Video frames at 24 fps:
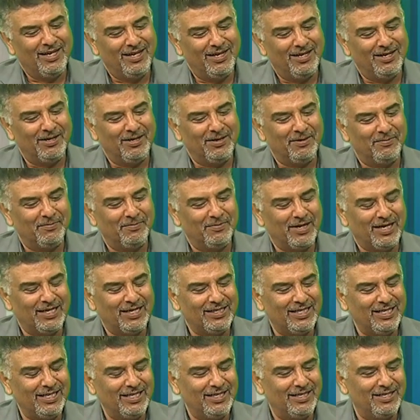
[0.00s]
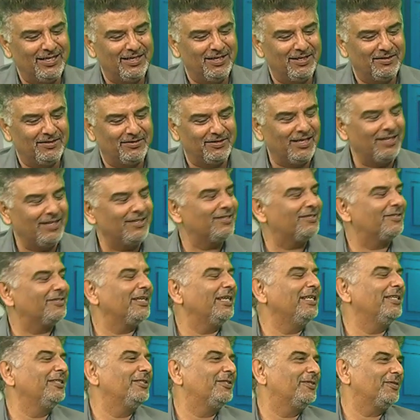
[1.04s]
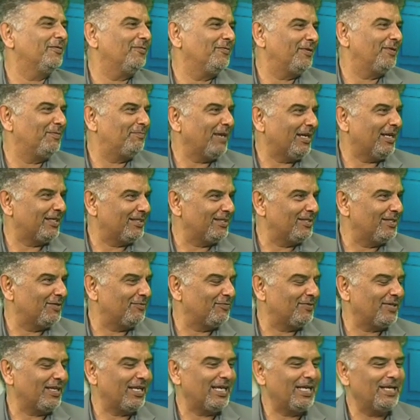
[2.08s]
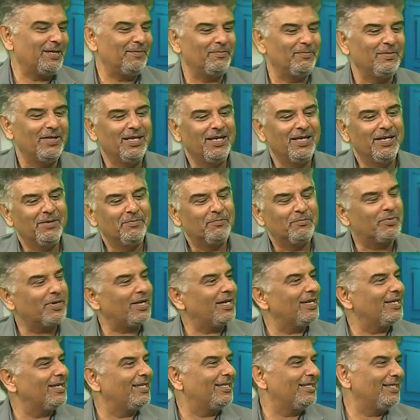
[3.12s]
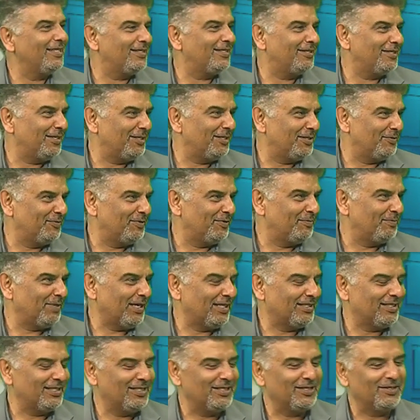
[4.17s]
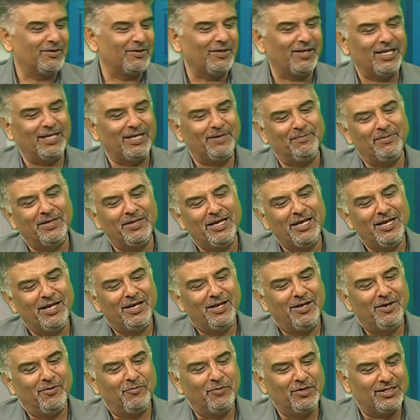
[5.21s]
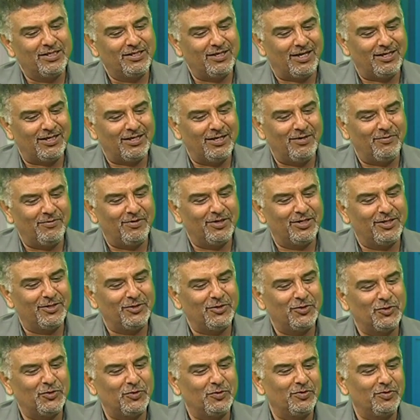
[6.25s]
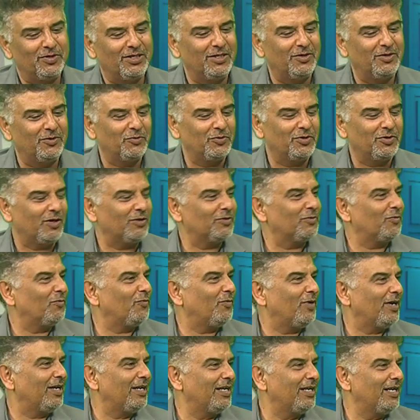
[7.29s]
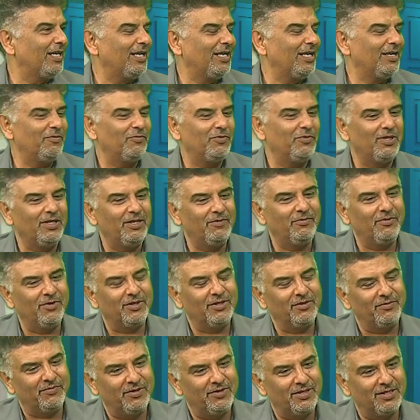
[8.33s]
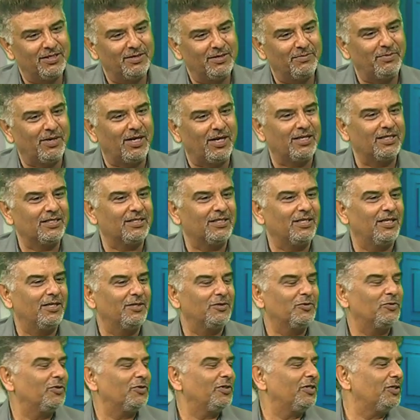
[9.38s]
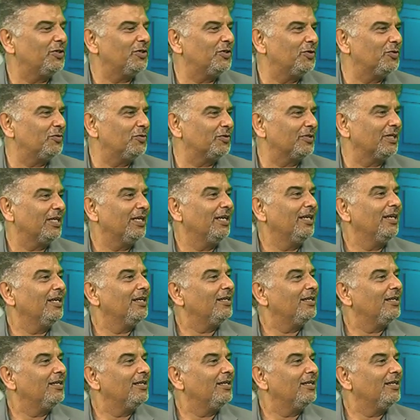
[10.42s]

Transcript: um, I think uh, things change with passage of time, priorities change with passage of time, we started our institute in 2001 and we were the first in Pakistan to introduce